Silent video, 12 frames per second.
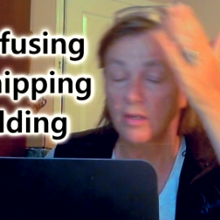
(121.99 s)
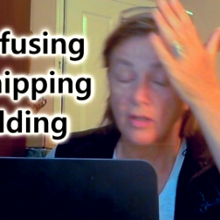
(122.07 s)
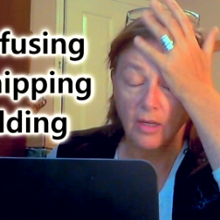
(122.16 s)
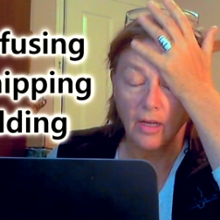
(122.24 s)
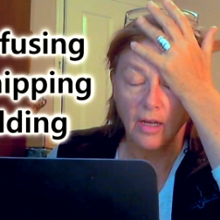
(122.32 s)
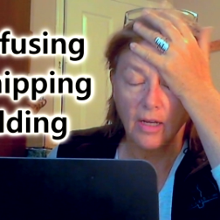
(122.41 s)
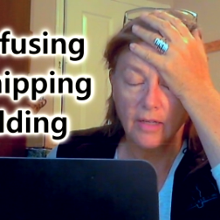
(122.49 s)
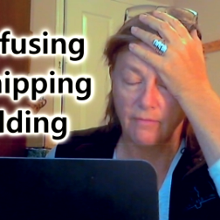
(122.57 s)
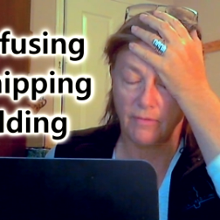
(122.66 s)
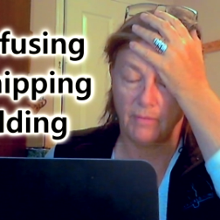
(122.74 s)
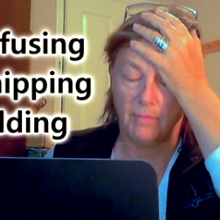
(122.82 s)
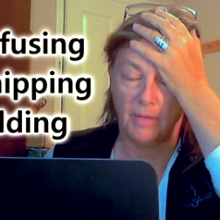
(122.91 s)
God
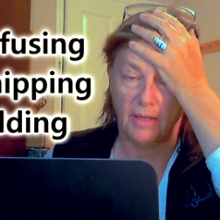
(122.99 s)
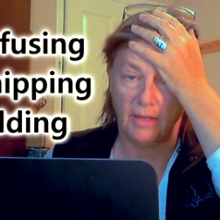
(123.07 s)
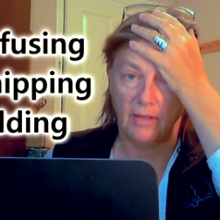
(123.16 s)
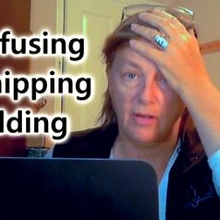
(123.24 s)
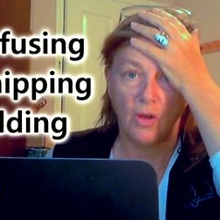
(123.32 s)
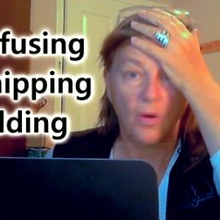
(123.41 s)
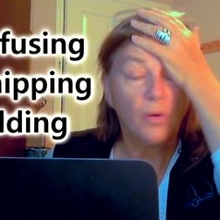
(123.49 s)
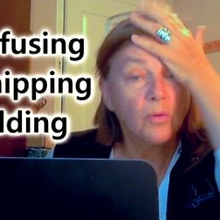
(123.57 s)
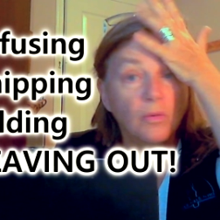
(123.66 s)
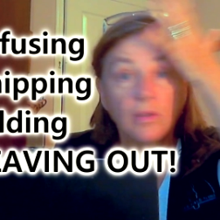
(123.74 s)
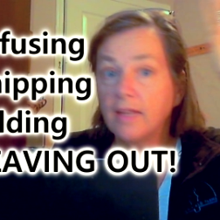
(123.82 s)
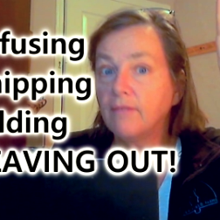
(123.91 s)
forbid, no
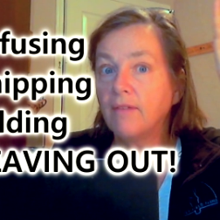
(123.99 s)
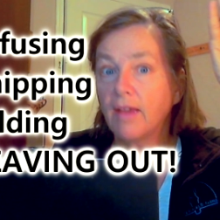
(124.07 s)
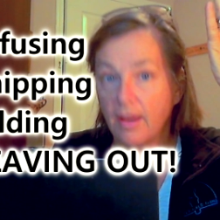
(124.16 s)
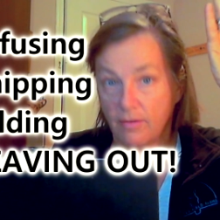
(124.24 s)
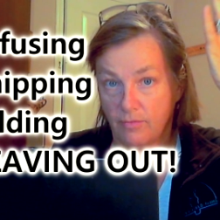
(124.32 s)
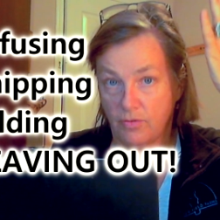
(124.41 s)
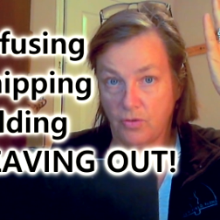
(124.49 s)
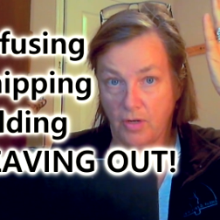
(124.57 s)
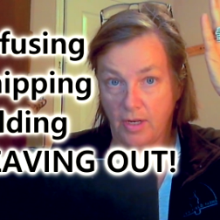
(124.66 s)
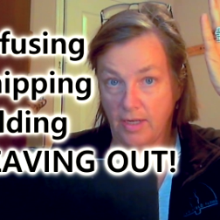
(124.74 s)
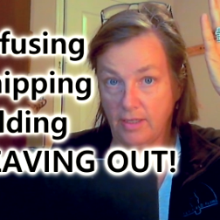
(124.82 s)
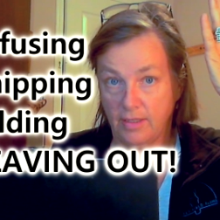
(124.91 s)
leaving out
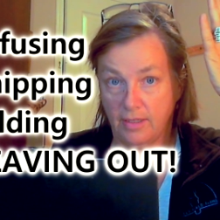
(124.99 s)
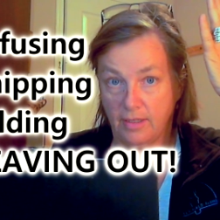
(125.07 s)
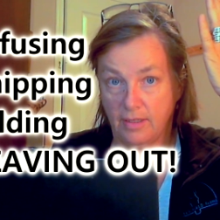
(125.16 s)
strides.